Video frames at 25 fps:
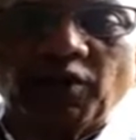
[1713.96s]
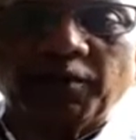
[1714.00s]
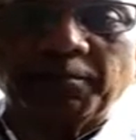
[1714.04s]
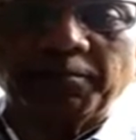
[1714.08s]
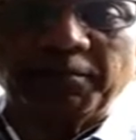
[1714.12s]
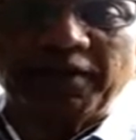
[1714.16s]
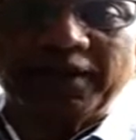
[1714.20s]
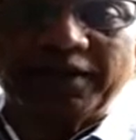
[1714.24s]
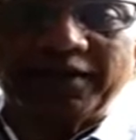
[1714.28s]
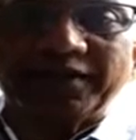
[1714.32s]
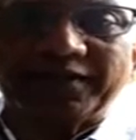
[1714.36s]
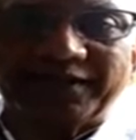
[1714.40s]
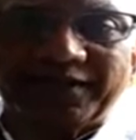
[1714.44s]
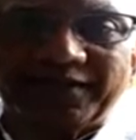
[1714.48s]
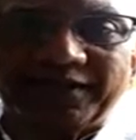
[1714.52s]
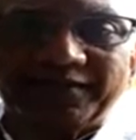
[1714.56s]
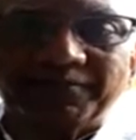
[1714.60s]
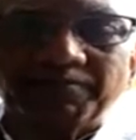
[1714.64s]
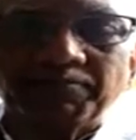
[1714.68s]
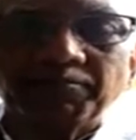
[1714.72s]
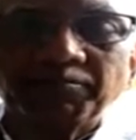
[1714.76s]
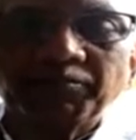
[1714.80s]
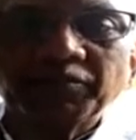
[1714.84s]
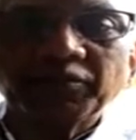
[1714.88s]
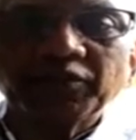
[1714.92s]
to meditate.
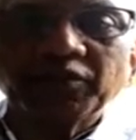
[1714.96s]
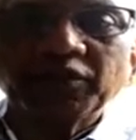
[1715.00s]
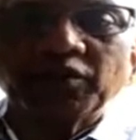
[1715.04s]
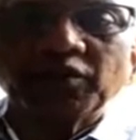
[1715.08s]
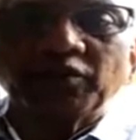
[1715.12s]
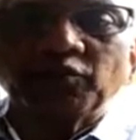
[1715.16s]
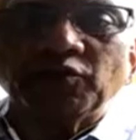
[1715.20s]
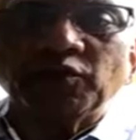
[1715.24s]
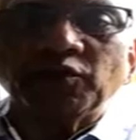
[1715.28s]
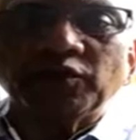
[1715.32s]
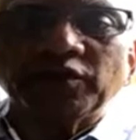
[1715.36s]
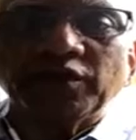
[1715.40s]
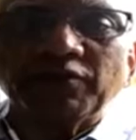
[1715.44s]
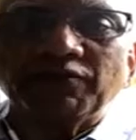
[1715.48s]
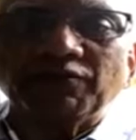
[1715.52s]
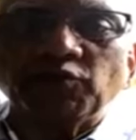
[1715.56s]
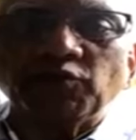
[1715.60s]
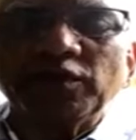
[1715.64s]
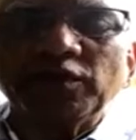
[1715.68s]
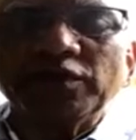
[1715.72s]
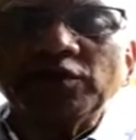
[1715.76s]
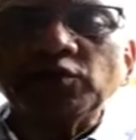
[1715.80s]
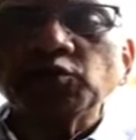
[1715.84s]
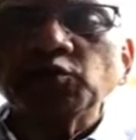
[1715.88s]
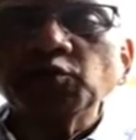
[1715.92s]
If
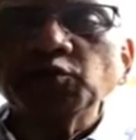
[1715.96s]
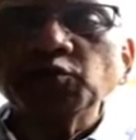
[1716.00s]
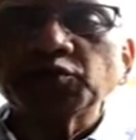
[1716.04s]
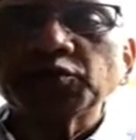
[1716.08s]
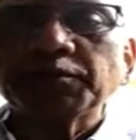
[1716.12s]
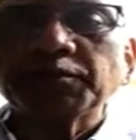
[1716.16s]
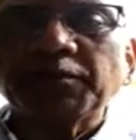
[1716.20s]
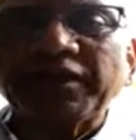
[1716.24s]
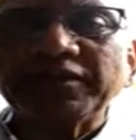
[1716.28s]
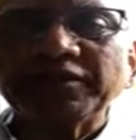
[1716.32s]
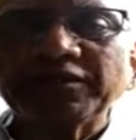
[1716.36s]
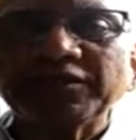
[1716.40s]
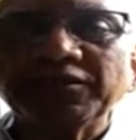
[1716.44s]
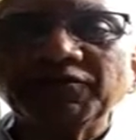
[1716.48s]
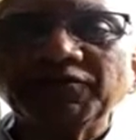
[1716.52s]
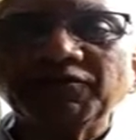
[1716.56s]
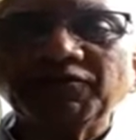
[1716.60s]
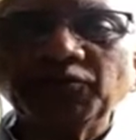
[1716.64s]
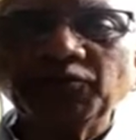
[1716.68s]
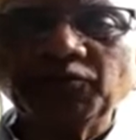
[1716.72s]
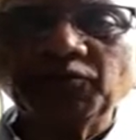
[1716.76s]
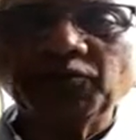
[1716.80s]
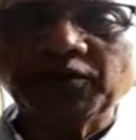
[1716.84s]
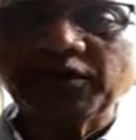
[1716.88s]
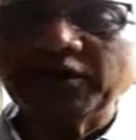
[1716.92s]
you eat too spicy
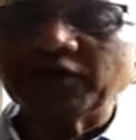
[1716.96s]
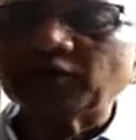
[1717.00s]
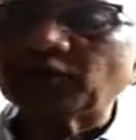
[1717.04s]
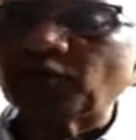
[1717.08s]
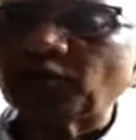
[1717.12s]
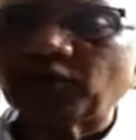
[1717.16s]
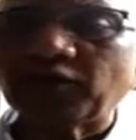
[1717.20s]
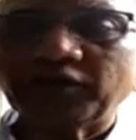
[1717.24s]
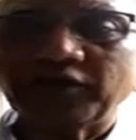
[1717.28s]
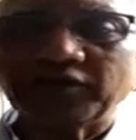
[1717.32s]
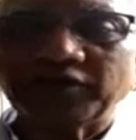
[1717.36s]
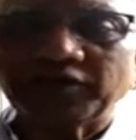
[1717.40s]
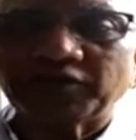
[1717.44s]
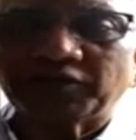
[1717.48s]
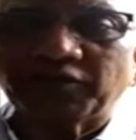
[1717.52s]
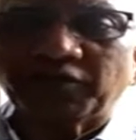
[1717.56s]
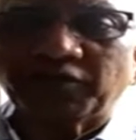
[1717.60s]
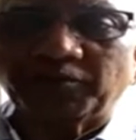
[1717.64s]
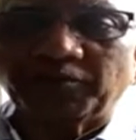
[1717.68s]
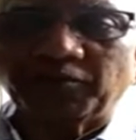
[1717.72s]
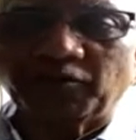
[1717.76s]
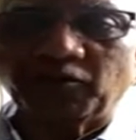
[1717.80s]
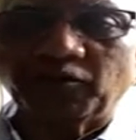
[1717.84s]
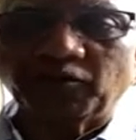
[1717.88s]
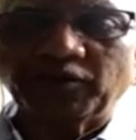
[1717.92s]
food, it's going to
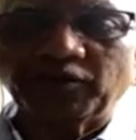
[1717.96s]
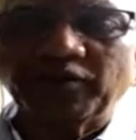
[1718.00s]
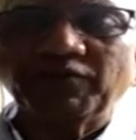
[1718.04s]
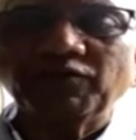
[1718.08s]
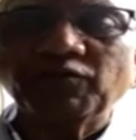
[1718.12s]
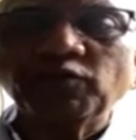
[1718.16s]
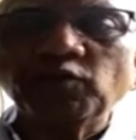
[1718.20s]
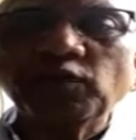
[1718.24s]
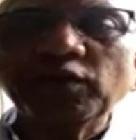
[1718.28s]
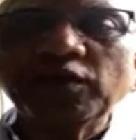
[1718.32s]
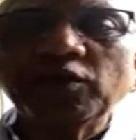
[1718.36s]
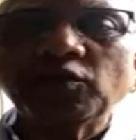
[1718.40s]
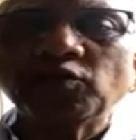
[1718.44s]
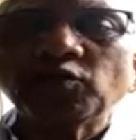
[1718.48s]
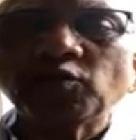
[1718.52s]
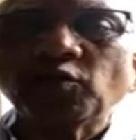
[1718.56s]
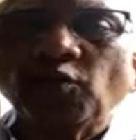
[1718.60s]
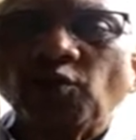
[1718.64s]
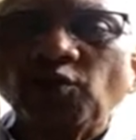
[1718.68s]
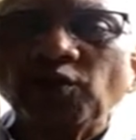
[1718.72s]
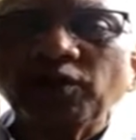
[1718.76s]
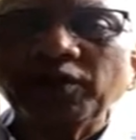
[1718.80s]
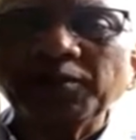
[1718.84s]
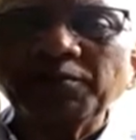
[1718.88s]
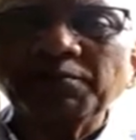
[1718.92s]
disturb you. If you eat
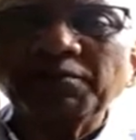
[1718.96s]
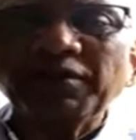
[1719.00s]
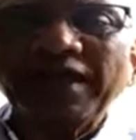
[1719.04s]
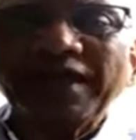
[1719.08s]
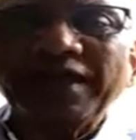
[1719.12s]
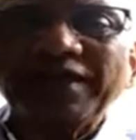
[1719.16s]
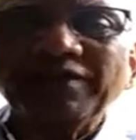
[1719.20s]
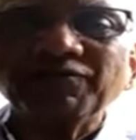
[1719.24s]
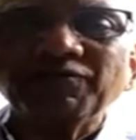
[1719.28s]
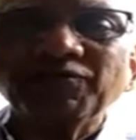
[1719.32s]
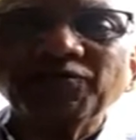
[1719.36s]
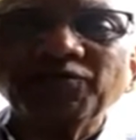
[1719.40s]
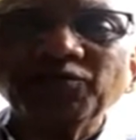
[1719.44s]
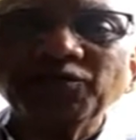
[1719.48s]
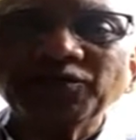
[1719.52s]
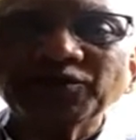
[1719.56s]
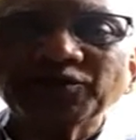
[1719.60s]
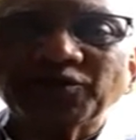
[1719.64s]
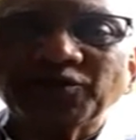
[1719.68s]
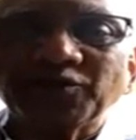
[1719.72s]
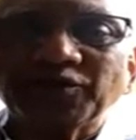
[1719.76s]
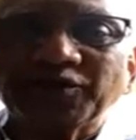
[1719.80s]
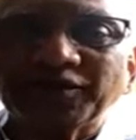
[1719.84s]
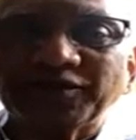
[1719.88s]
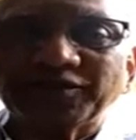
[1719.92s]
totally bland food,
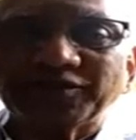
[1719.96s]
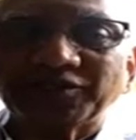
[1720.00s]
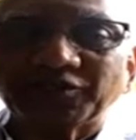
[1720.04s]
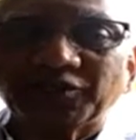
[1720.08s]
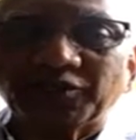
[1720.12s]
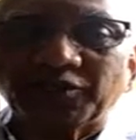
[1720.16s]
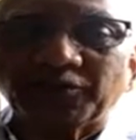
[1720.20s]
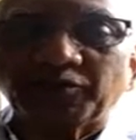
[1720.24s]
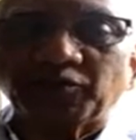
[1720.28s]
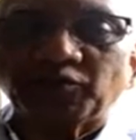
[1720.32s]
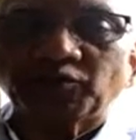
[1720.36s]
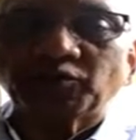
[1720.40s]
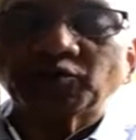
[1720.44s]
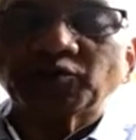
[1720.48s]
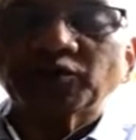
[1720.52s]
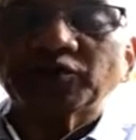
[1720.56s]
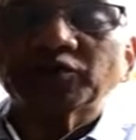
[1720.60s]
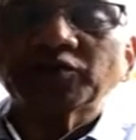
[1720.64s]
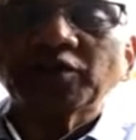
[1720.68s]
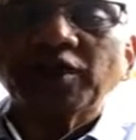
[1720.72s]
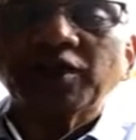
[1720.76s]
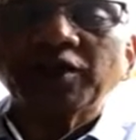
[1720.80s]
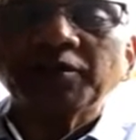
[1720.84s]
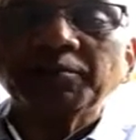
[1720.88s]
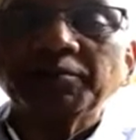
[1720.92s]
it's going to disturb you. So
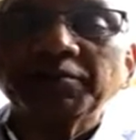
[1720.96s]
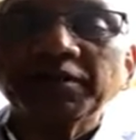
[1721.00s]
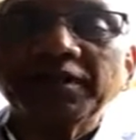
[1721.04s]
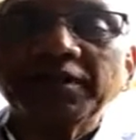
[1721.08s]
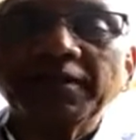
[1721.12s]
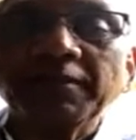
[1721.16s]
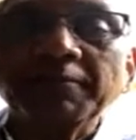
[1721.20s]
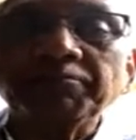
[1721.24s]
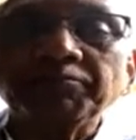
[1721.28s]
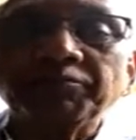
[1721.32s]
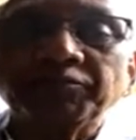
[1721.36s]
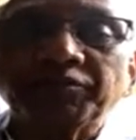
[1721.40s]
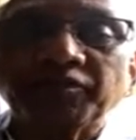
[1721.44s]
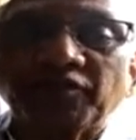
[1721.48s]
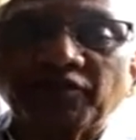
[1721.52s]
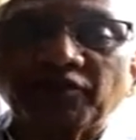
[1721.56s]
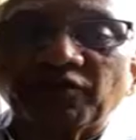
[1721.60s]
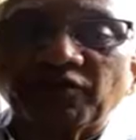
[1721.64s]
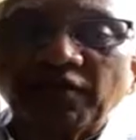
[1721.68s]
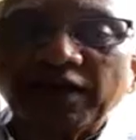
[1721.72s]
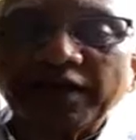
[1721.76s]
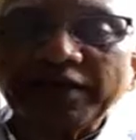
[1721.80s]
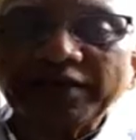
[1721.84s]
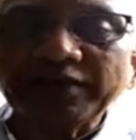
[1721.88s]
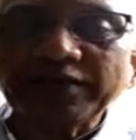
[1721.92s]
it's got to be the
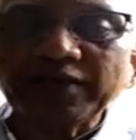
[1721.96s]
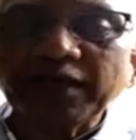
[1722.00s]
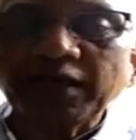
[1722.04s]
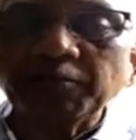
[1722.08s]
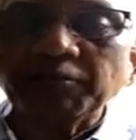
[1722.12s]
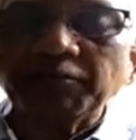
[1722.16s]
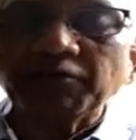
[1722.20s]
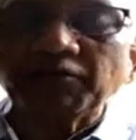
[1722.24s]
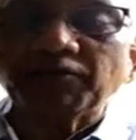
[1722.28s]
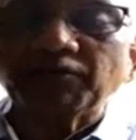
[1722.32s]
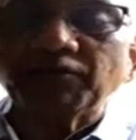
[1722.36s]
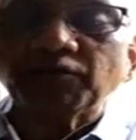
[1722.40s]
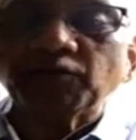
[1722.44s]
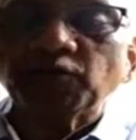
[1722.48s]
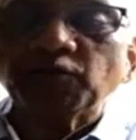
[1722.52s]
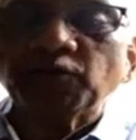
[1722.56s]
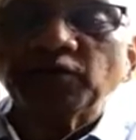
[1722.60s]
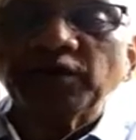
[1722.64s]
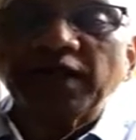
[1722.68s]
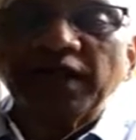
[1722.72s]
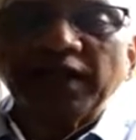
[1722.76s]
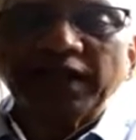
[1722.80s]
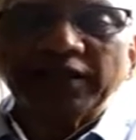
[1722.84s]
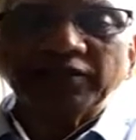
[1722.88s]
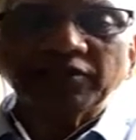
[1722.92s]
right type of
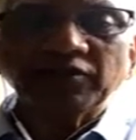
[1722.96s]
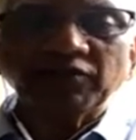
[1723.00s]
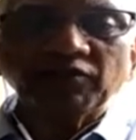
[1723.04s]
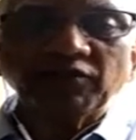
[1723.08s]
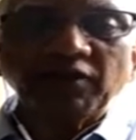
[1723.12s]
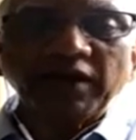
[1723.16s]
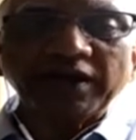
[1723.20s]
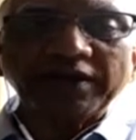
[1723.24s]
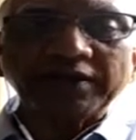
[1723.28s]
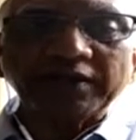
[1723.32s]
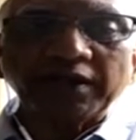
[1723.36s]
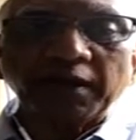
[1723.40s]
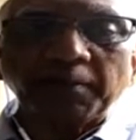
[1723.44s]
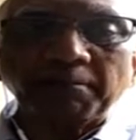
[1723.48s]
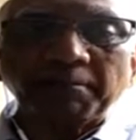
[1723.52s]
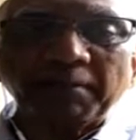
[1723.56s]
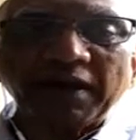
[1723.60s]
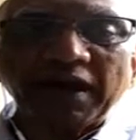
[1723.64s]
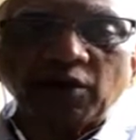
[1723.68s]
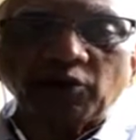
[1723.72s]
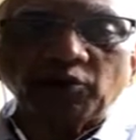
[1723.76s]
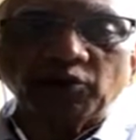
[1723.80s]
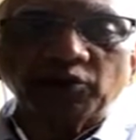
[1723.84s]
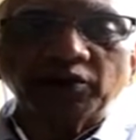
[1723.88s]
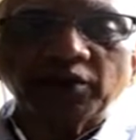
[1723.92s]
food and the right
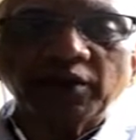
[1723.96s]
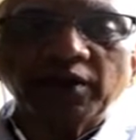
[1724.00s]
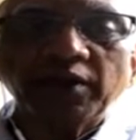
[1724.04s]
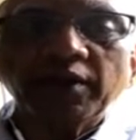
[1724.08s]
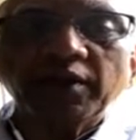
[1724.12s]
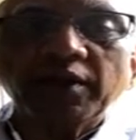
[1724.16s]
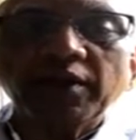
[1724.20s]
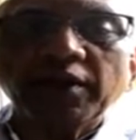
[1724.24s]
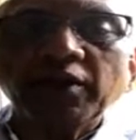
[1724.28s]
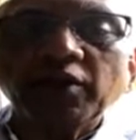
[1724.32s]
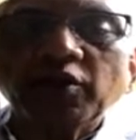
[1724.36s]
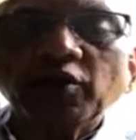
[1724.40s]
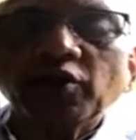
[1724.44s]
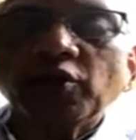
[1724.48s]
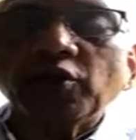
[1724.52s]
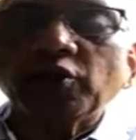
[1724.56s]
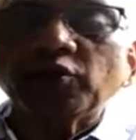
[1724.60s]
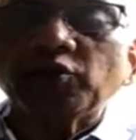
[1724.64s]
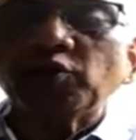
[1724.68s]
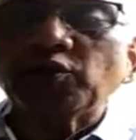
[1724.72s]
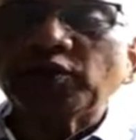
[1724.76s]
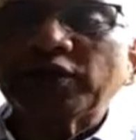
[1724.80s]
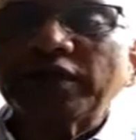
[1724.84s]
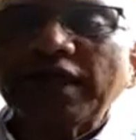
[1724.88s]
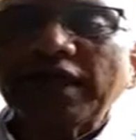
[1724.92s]
amount.
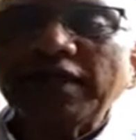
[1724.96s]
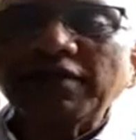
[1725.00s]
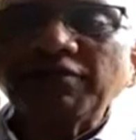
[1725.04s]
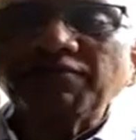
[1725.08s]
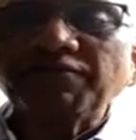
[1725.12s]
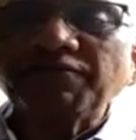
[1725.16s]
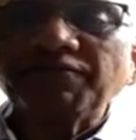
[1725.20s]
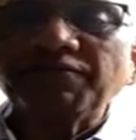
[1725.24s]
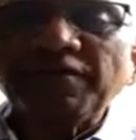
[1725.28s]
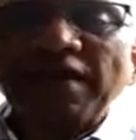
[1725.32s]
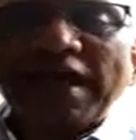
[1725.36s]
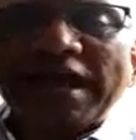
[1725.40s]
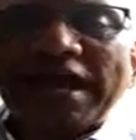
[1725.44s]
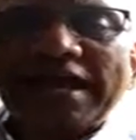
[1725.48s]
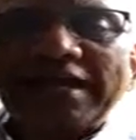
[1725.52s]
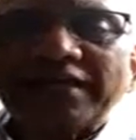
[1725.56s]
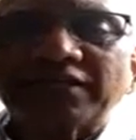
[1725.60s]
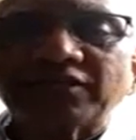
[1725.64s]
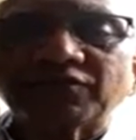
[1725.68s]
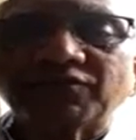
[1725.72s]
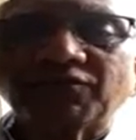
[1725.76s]
You can't fast